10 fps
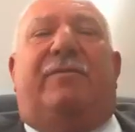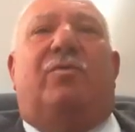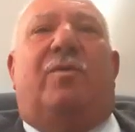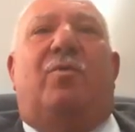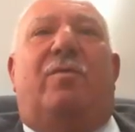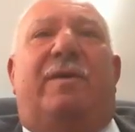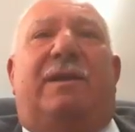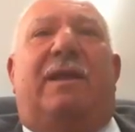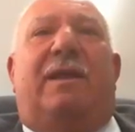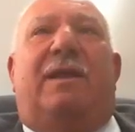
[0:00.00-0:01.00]
I'm not certain
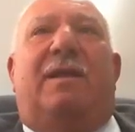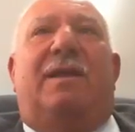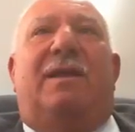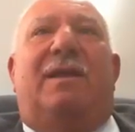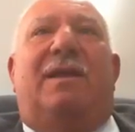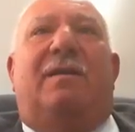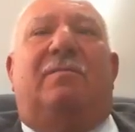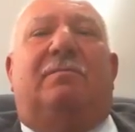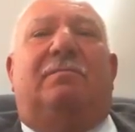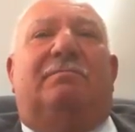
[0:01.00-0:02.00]
that they have been
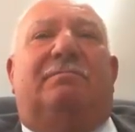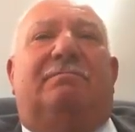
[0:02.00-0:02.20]
used for